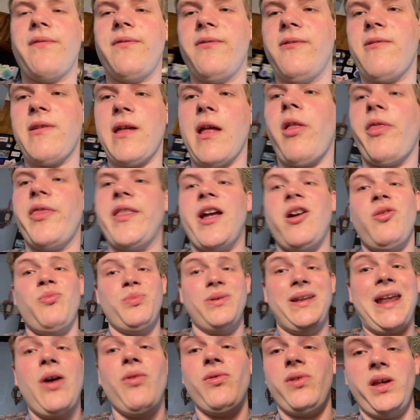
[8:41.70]
his health down,
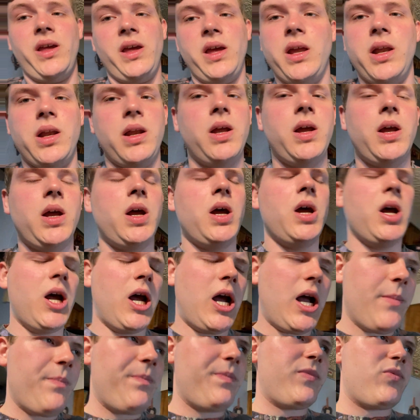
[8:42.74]
but that was it.
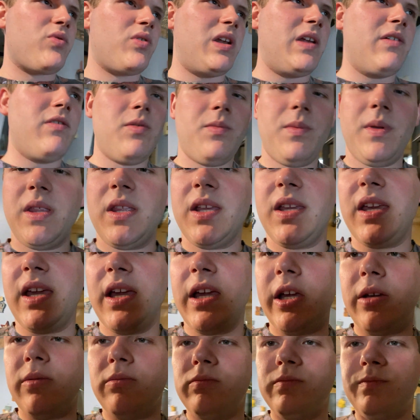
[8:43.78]
So I never beat the
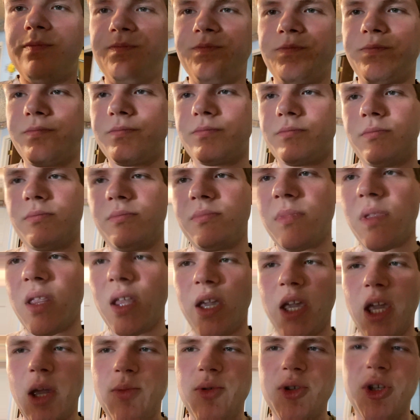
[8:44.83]
game.
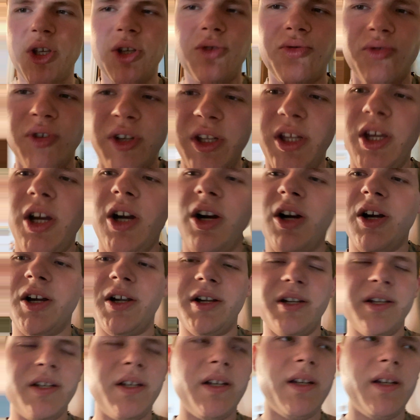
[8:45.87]
The game was just really hard.